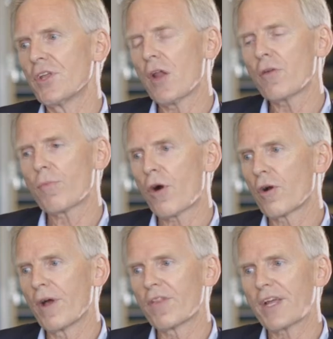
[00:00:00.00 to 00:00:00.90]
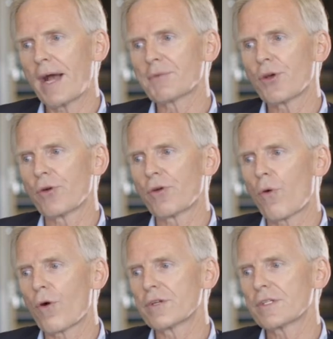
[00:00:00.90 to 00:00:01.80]
The other part about the Capstone,
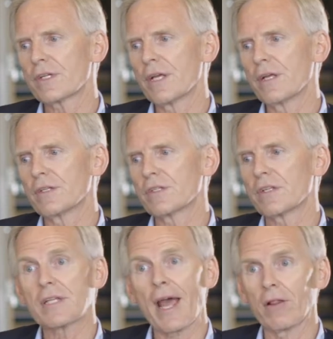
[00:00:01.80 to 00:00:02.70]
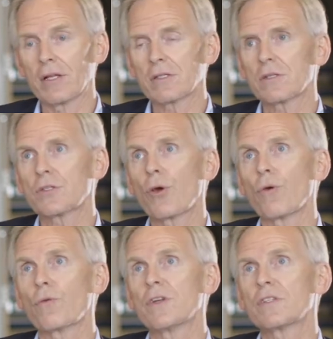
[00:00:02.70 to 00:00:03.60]
of course, is the talent.
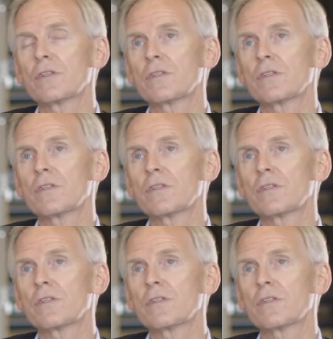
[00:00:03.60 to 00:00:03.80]
So this